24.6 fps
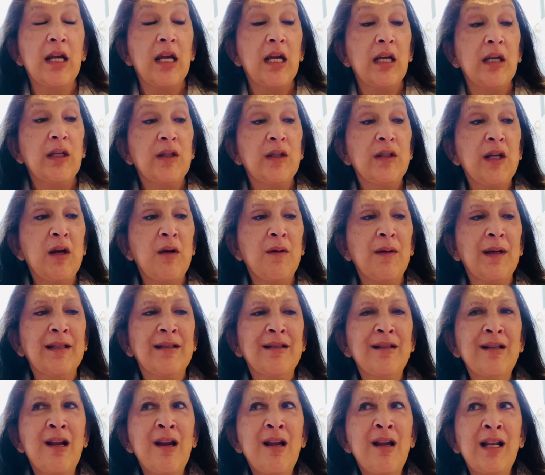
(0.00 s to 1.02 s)
So
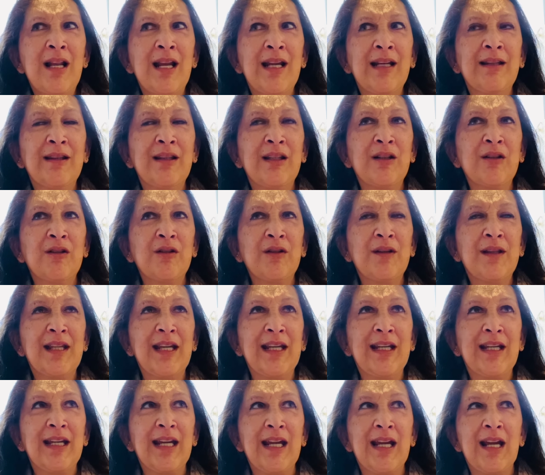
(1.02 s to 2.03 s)
it's not like they're
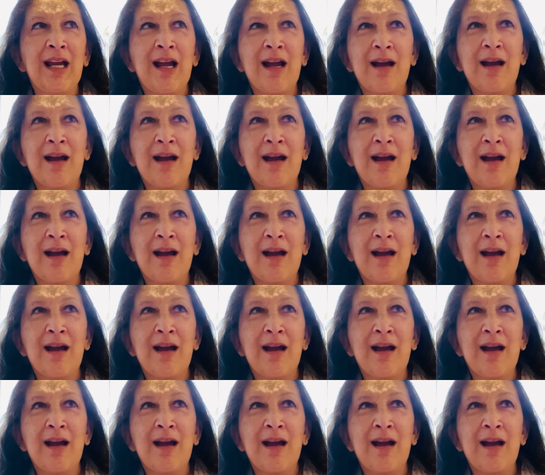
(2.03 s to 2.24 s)
thinking,